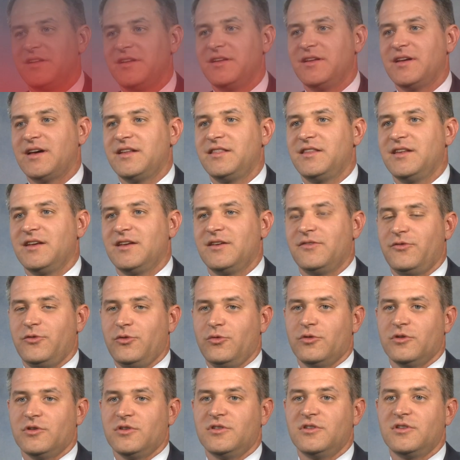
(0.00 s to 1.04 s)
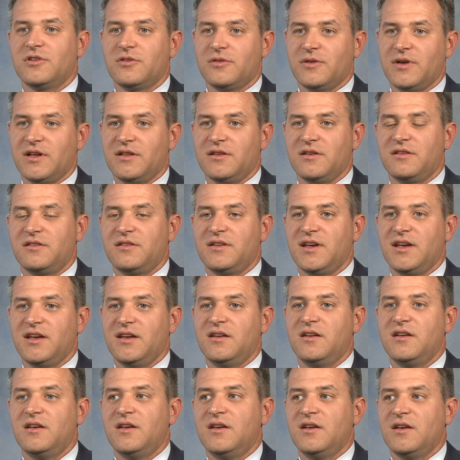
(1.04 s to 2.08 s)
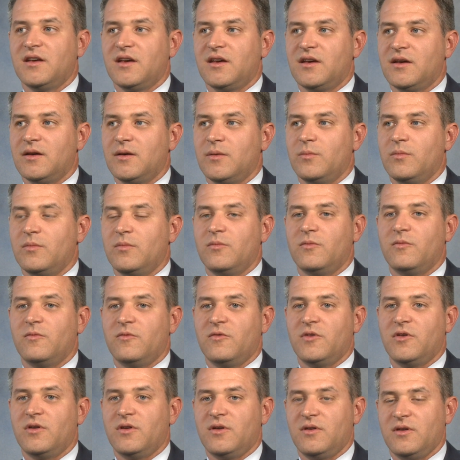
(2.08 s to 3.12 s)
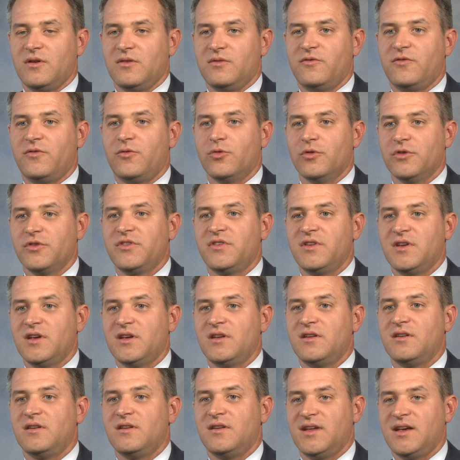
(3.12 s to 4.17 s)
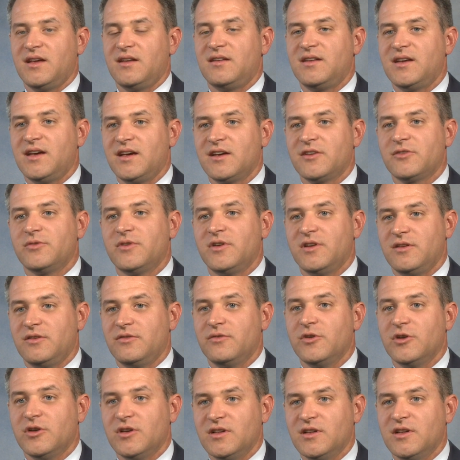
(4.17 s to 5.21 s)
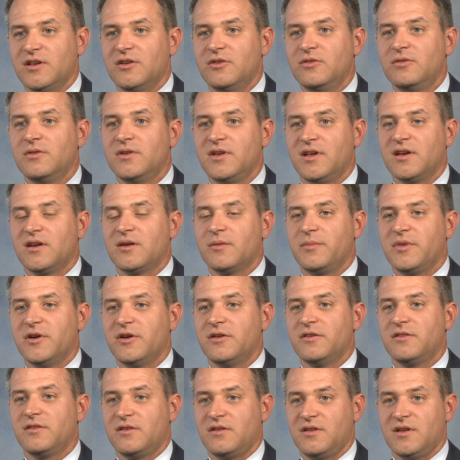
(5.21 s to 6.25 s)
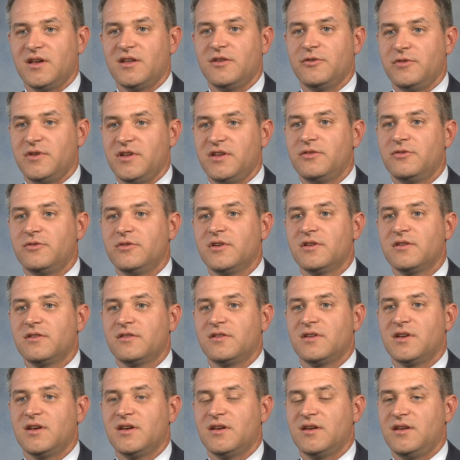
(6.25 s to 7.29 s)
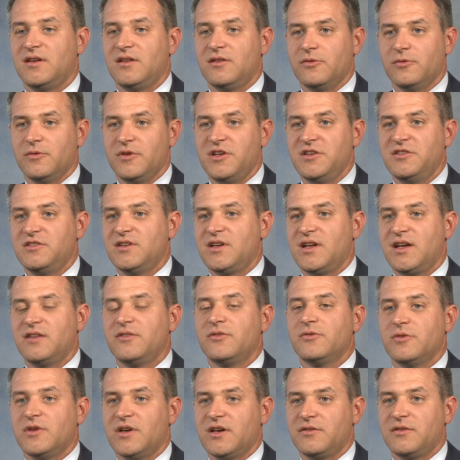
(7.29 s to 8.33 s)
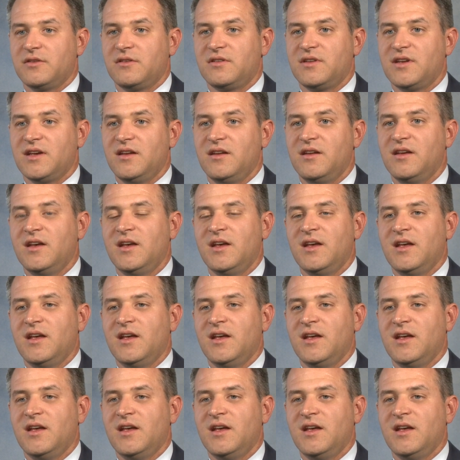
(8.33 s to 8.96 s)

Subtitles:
And I think if you were to look around the state, a 4-cent debt tax rate is very low in comparison to other districts in the region and throughout the state.